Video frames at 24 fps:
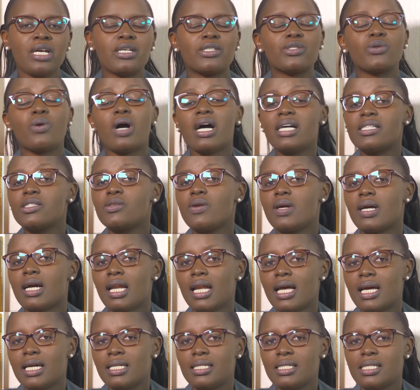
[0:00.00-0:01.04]
So ask your
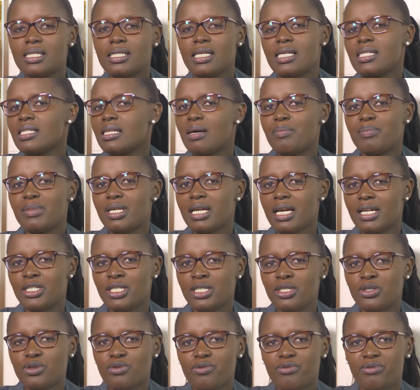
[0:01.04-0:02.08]
client, is there something I
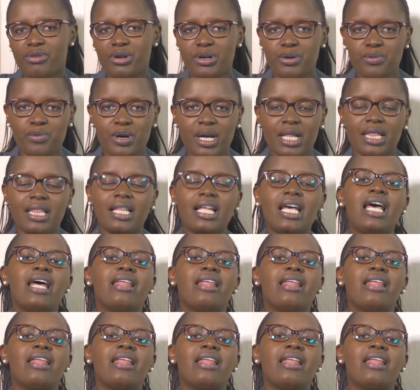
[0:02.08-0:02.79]
didn't do very well?